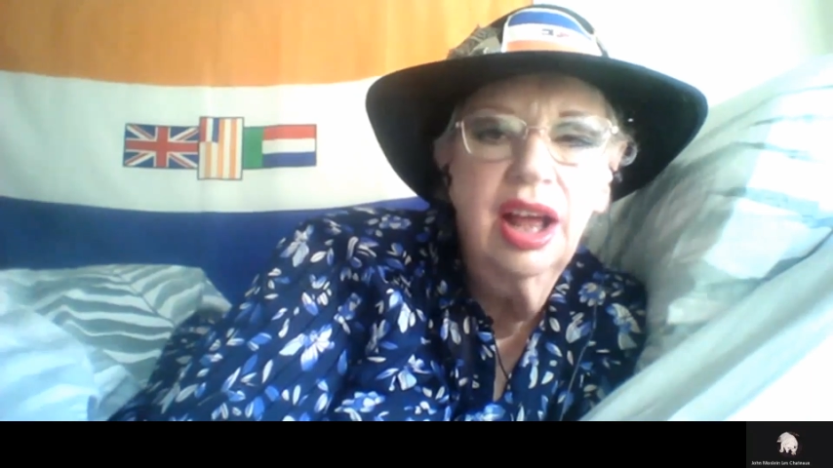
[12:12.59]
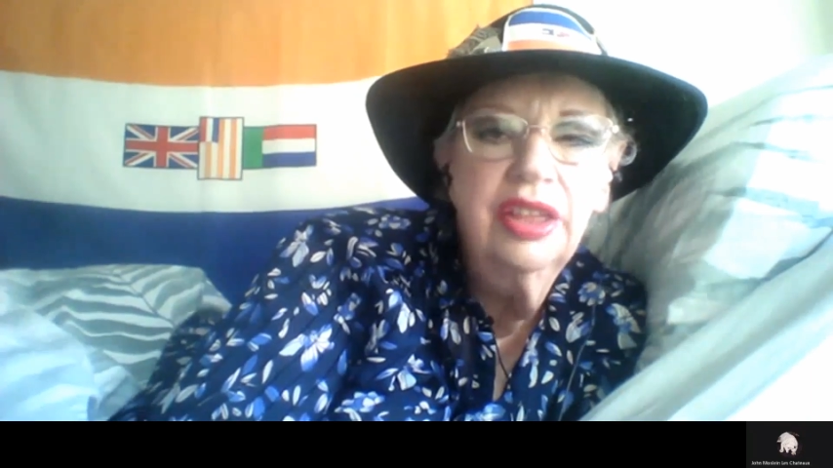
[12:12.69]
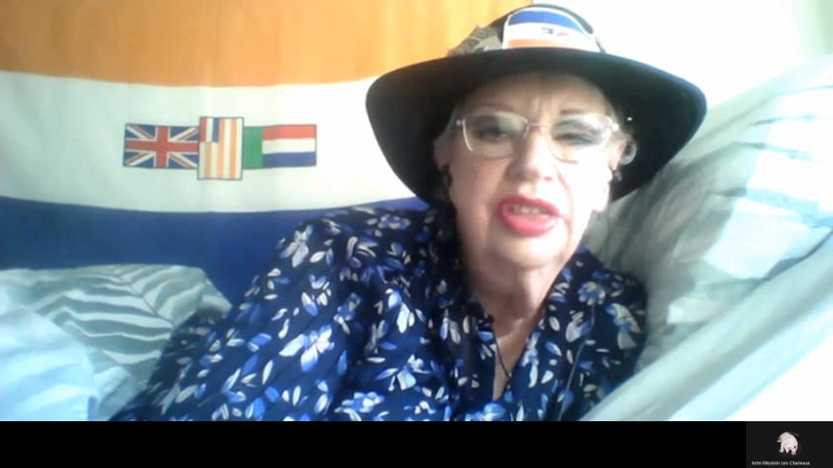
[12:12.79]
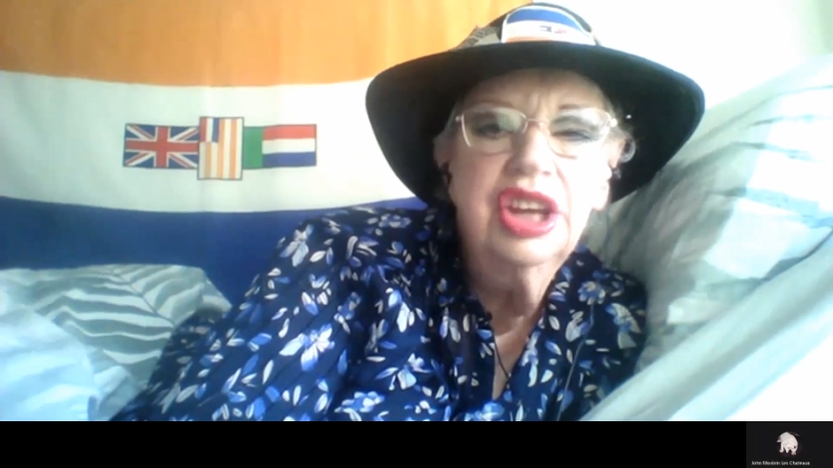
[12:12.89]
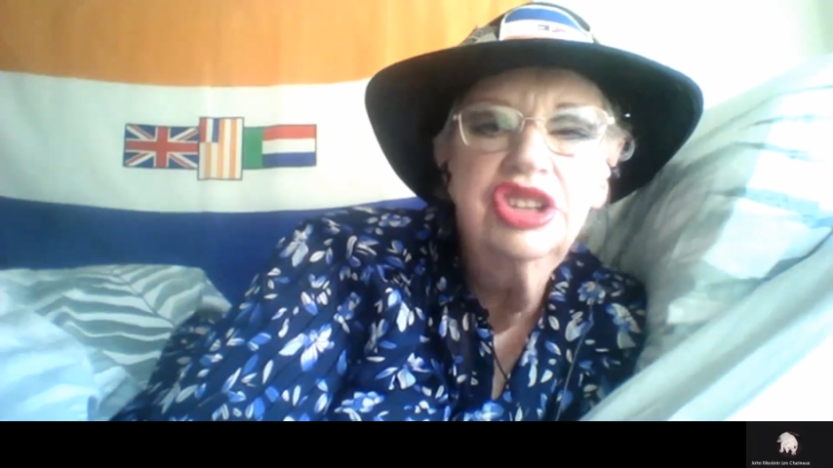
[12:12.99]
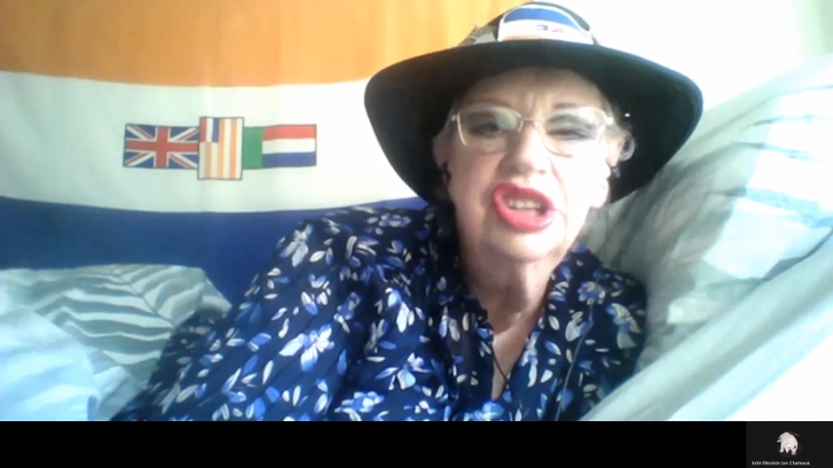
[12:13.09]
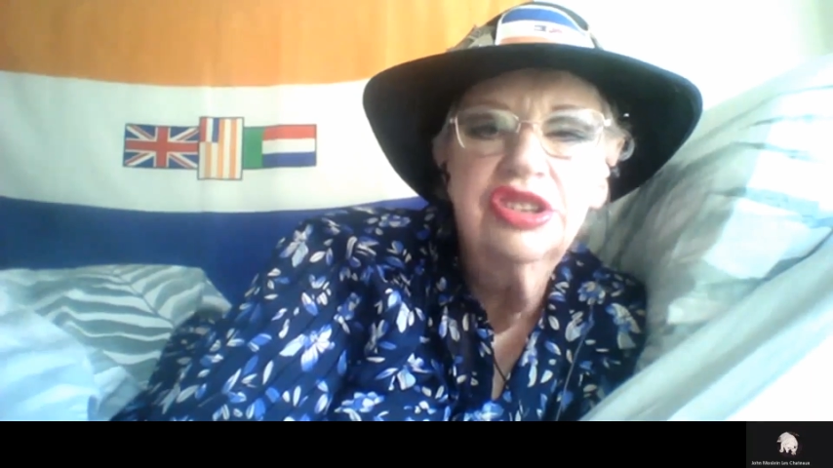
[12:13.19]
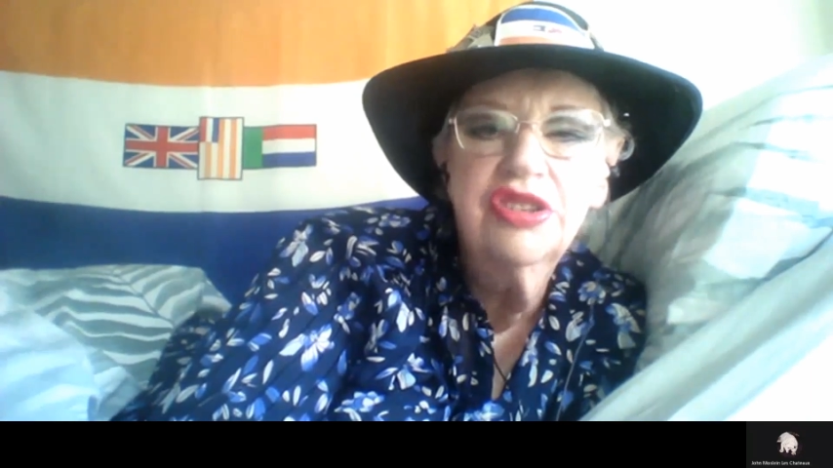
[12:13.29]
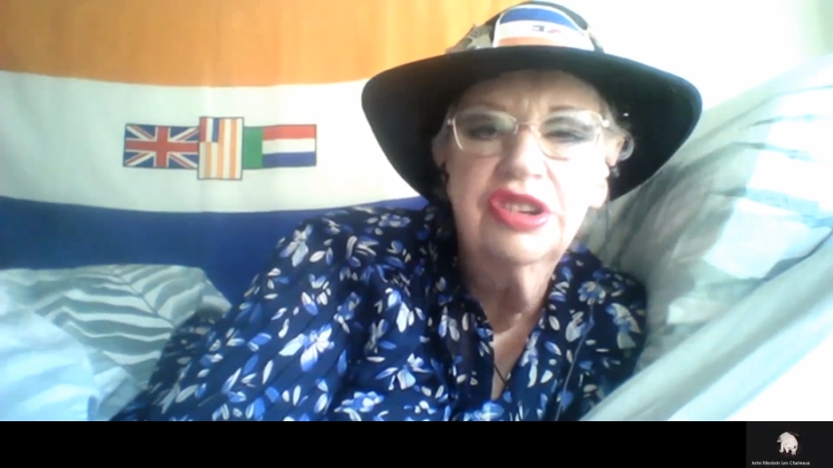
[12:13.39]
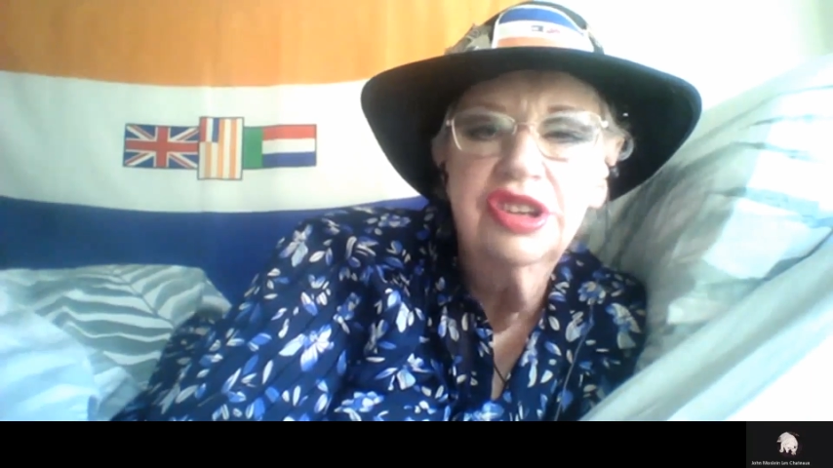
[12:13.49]
"I think
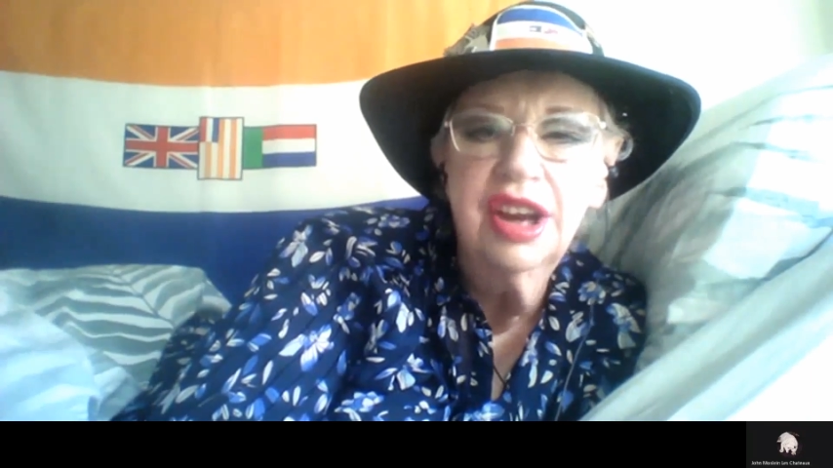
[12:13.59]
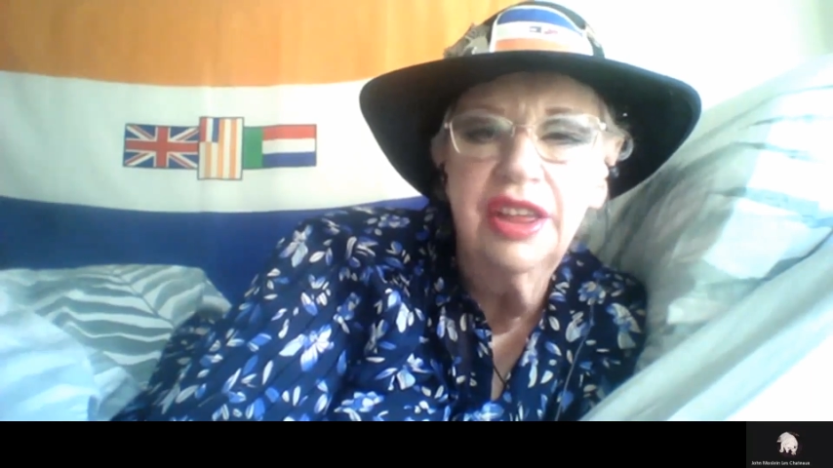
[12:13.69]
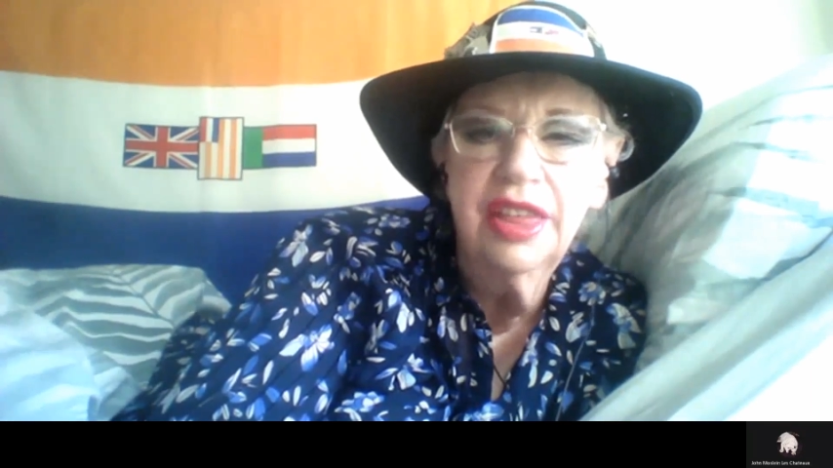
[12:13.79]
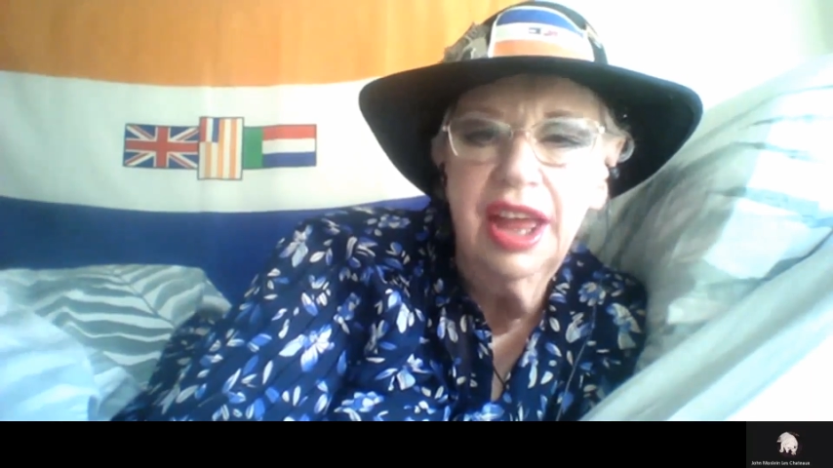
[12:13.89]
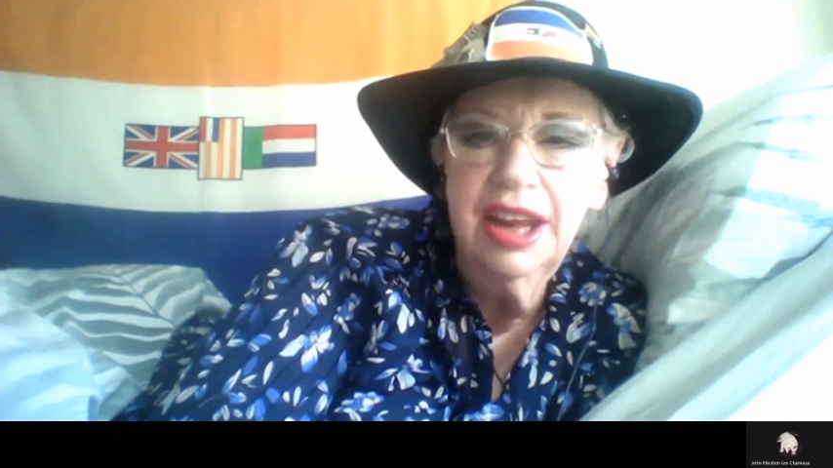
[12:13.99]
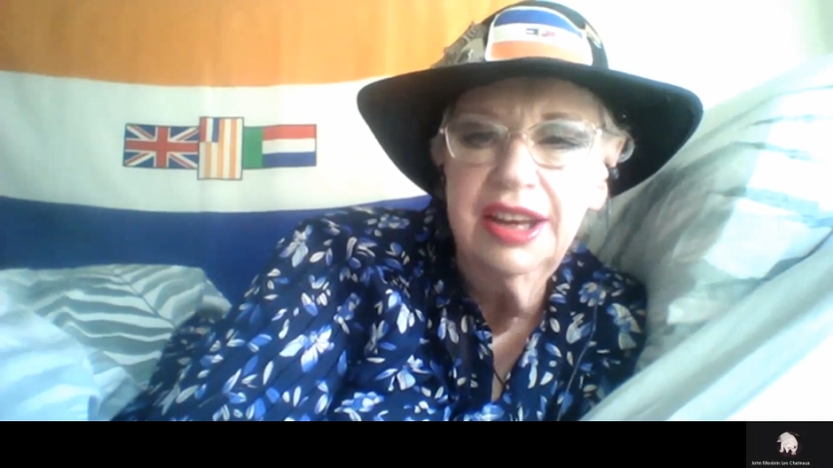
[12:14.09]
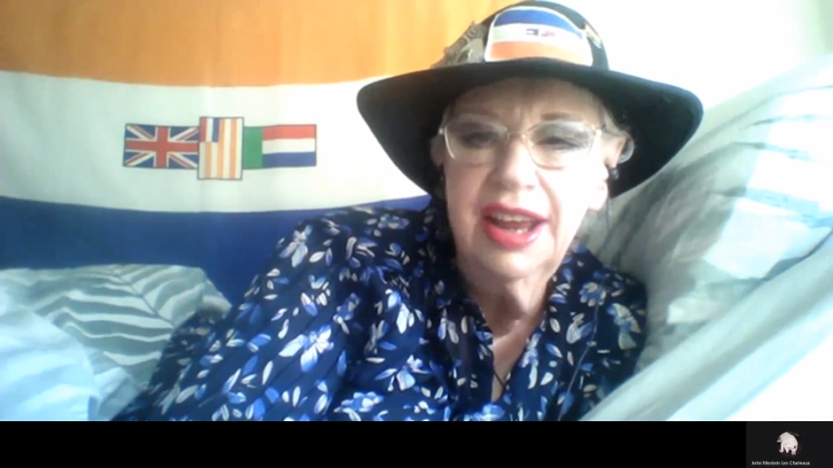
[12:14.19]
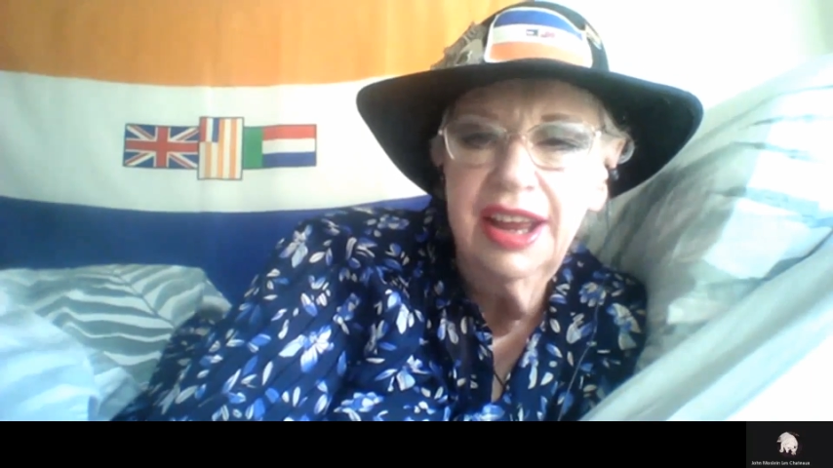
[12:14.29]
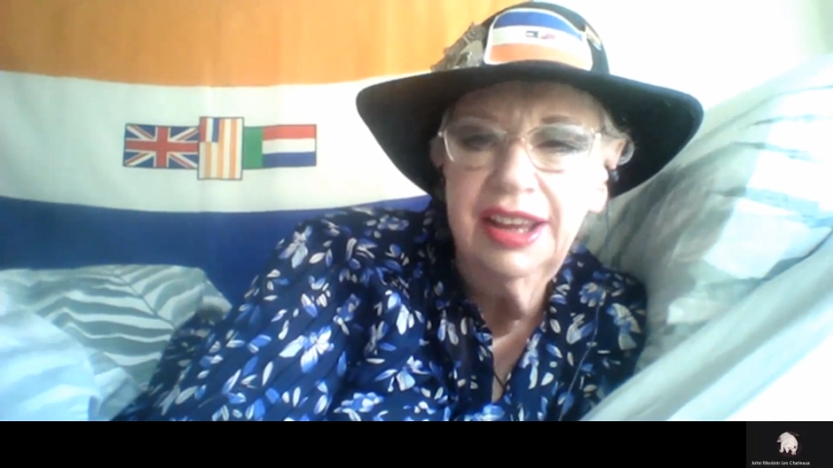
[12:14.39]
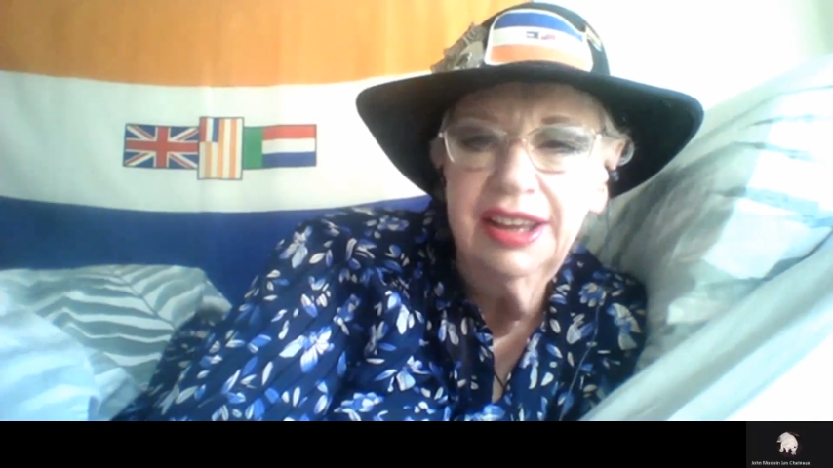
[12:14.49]
she's got another
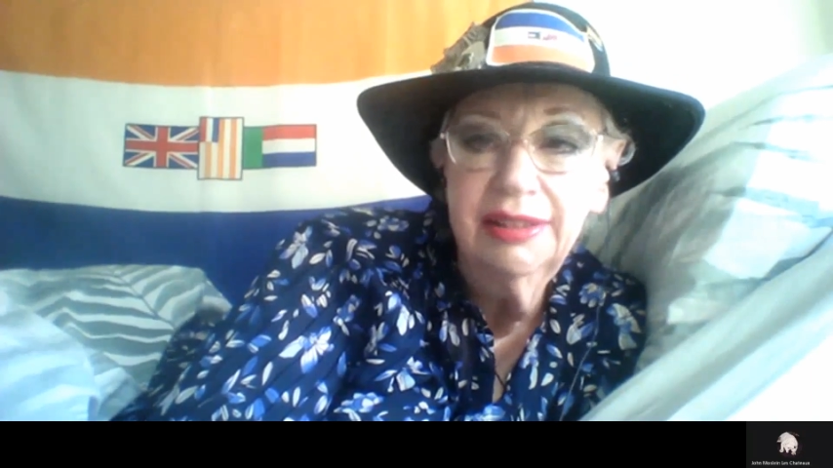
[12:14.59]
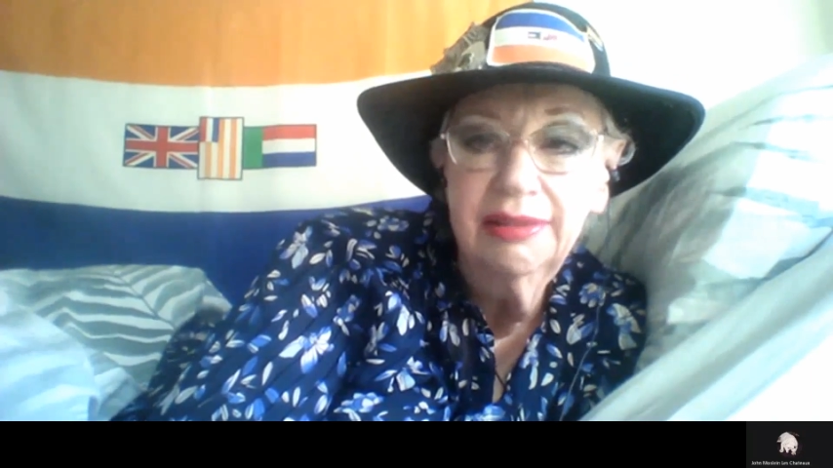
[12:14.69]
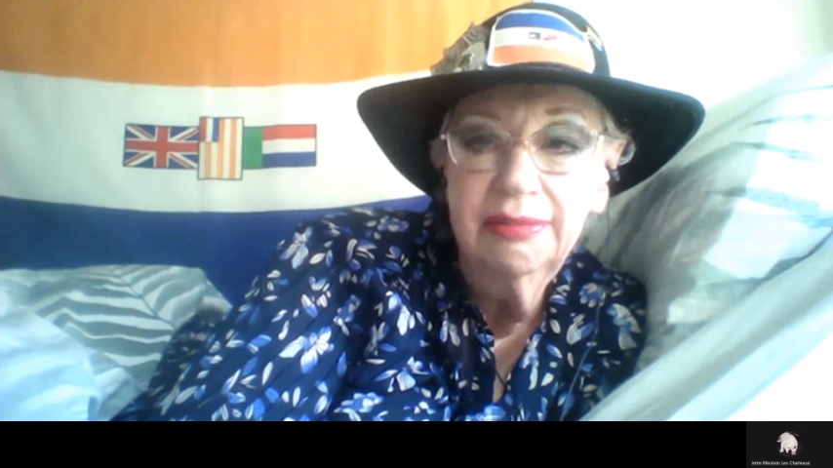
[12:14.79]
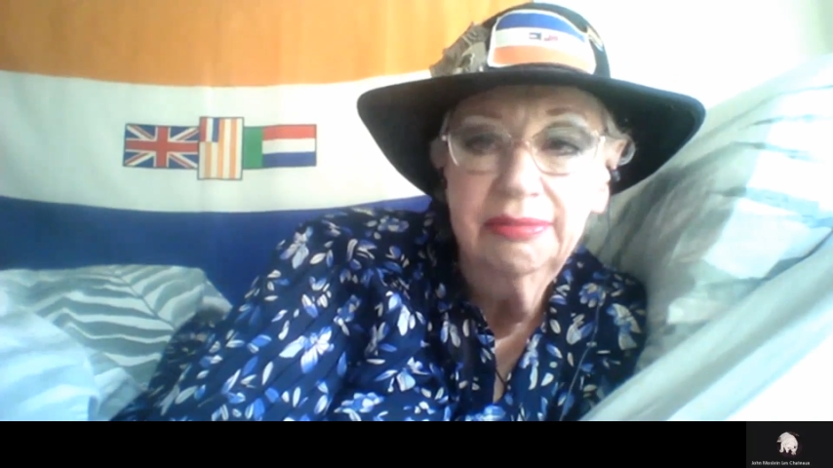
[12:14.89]
headache."